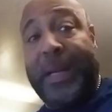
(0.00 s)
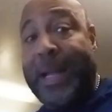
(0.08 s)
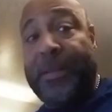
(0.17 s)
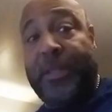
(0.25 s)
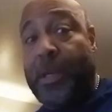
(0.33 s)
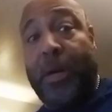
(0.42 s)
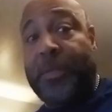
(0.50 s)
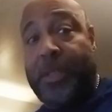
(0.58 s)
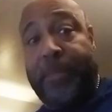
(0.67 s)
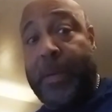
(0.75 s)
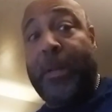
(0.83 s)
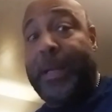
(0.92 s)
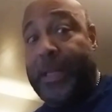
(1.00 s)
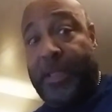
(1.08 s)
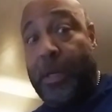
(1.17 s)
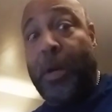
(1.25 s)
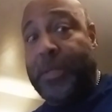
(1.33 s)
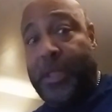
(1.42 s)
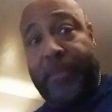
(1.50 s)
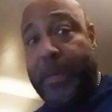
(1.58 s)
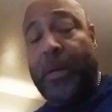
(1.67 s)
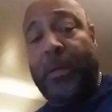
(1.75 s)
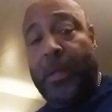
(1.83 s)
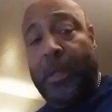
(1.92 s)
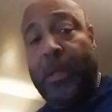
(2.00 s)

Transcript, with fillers: renowned surgeons, bro. Like surgeons, bro.